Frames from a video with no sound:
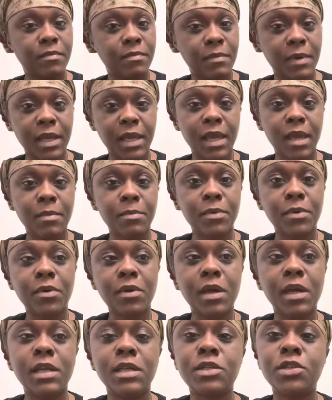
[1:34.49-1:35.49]
my gay
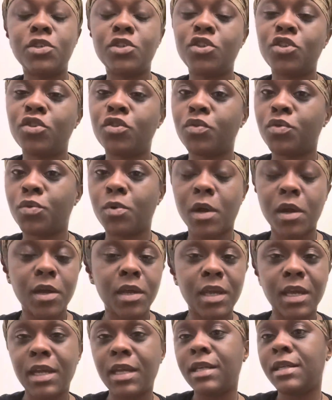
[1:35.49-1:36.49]
boys,
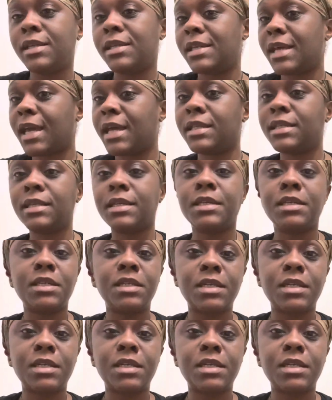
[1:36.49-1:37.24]
twerking, dancing,